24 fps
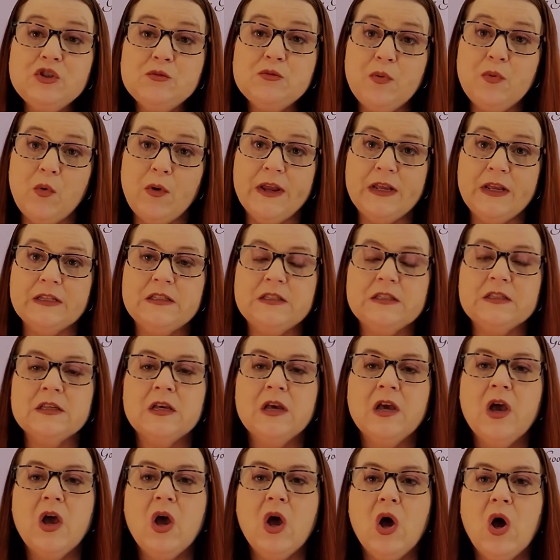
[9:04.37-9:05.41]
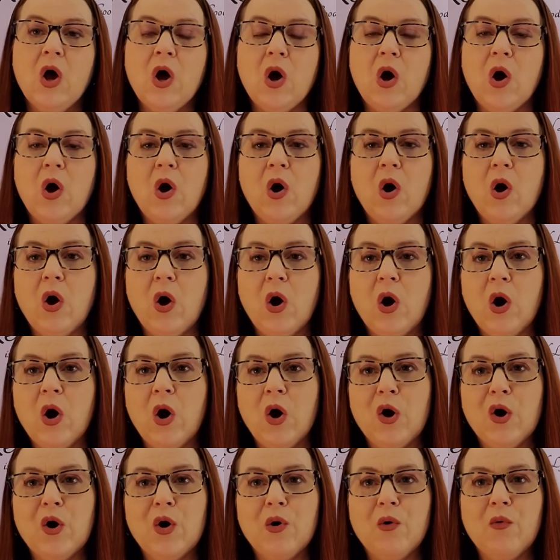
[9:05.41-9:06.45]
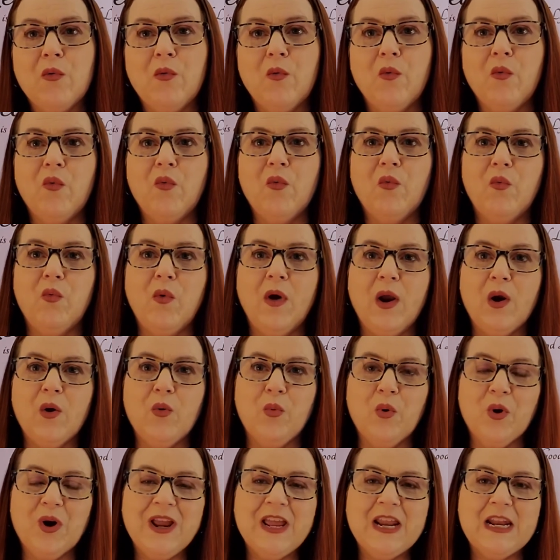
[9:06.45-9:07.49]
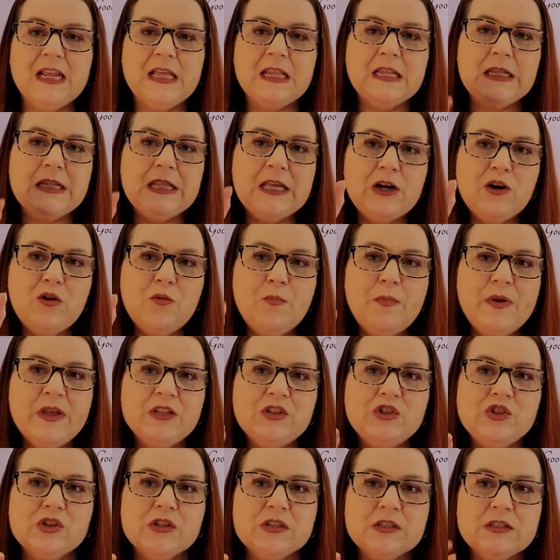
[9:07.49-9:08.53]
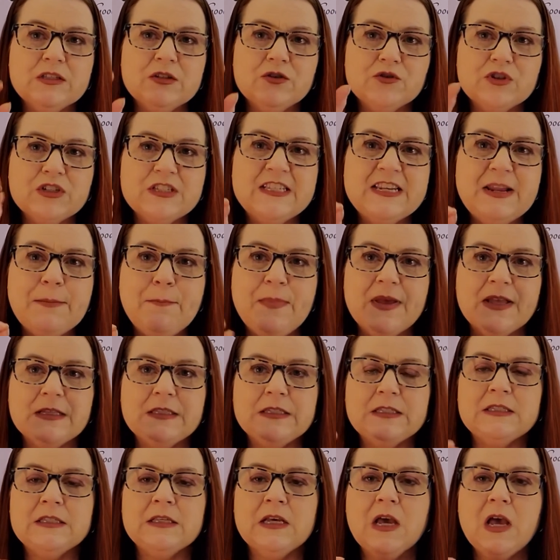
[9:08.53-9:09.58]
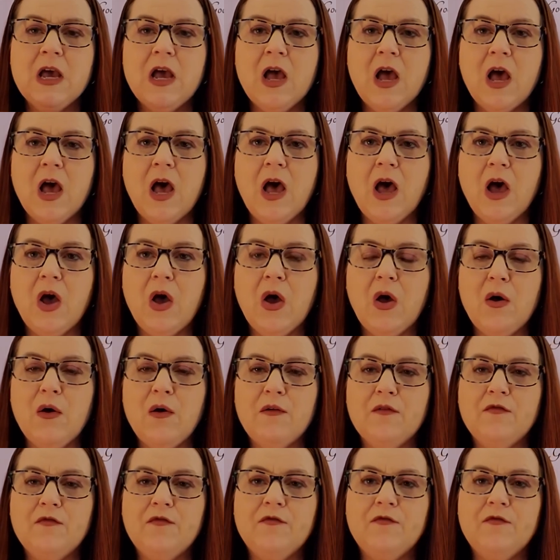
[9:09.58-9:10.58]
points are where we're getting little pinches or snippets of